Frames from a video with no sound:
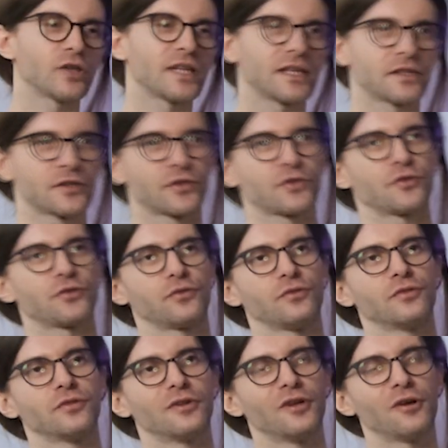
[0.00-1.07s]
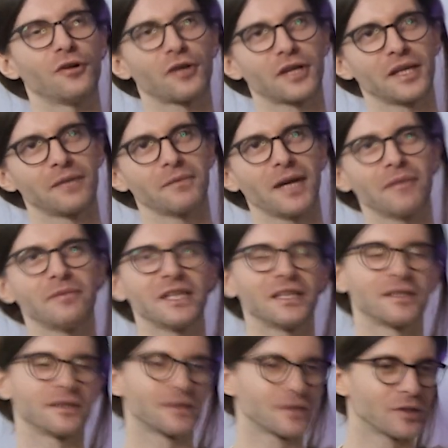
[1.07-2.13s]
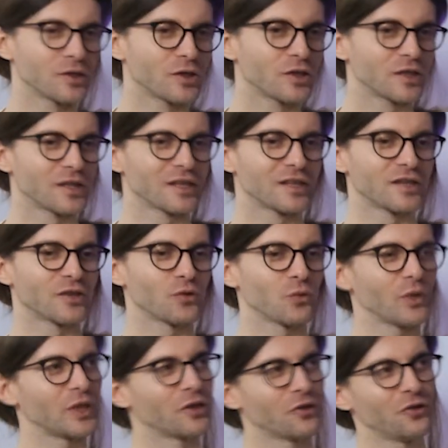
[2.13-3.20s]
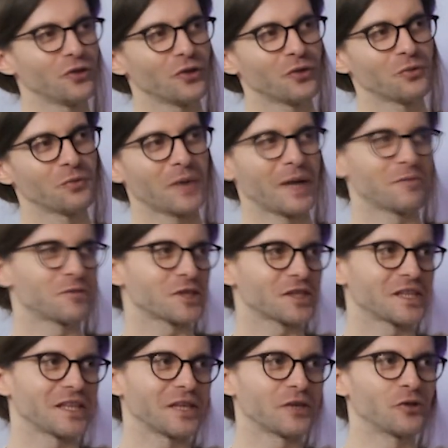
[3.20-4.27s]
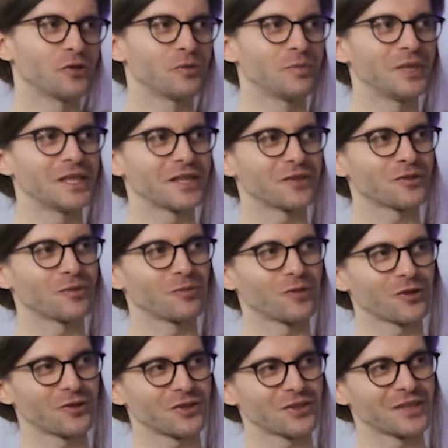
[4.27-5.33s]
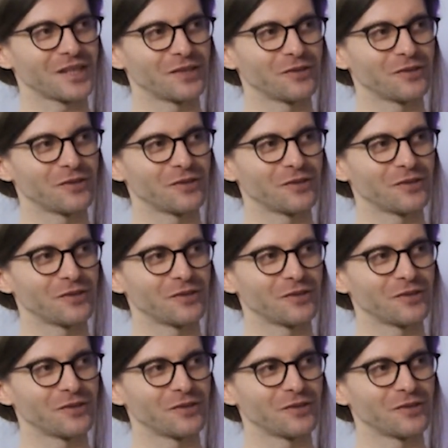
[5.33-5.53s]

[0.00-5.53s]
that's true. Okay, we don't know. I'm just saying could be that some doctors are